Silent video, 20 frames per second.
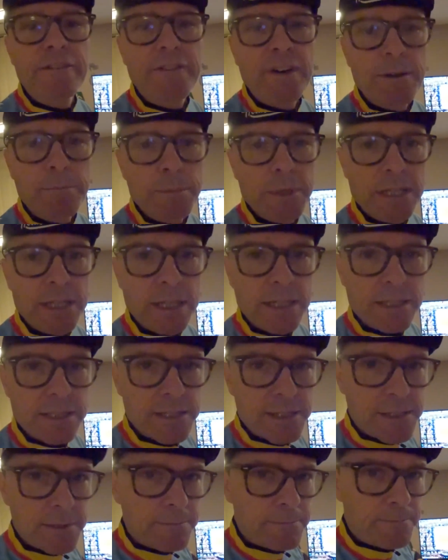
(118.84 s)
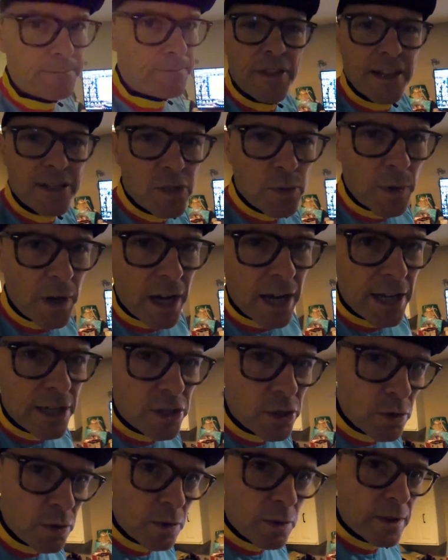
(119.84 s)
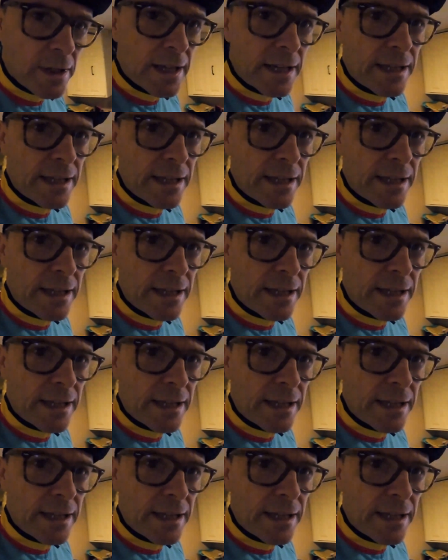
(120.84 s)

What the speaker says: fun begins. But that's what I do.